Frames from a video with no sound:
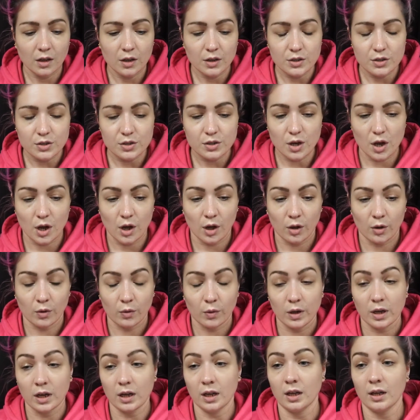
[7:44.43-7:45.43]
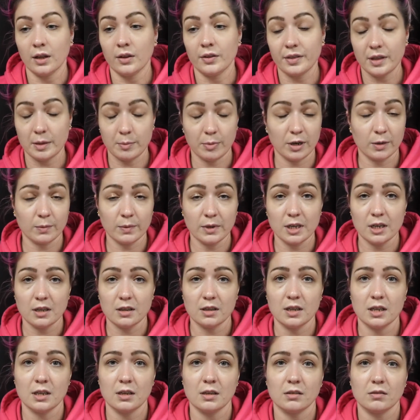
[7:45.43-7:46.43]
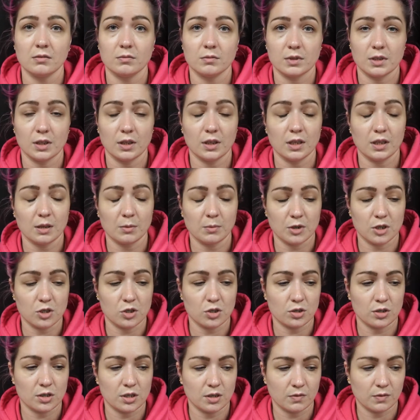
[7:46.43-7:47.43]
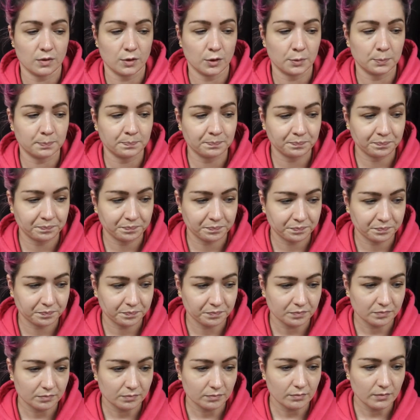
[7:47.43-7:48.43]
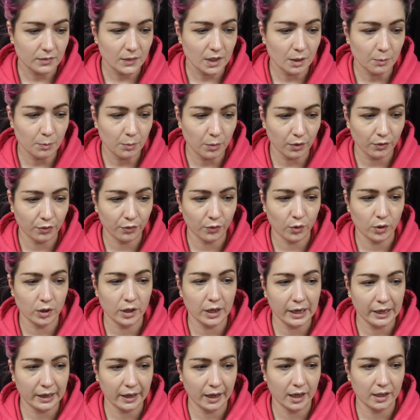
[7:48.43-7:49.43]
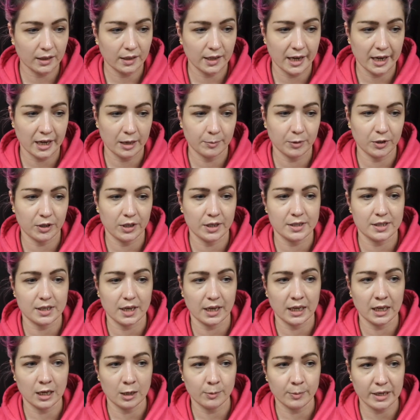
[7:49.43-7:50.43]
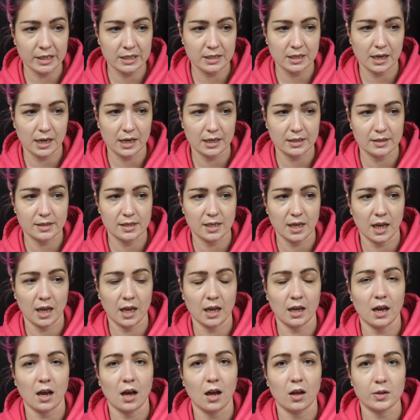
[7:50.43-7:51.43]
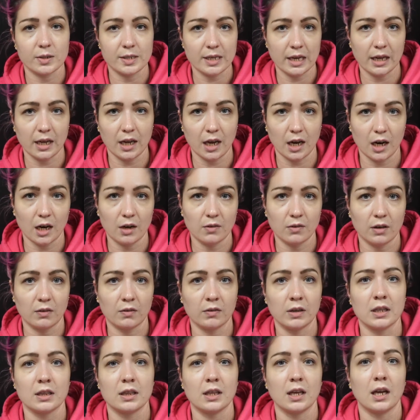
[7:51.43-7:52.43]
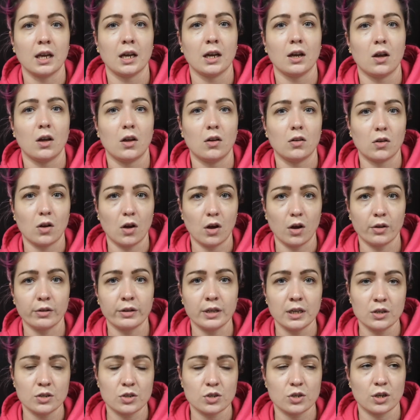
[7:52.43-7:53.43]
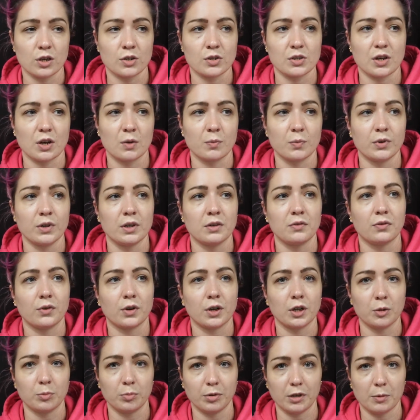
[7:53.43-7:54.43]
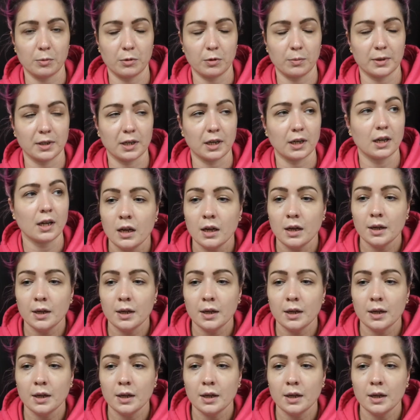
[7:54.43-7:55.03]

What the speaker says: So they bring me to the emergency room. Before I get in the ambulance, I hear my dad saying, "I'll take care of everything. I'll call the insurance company for you, blah, blah, blah."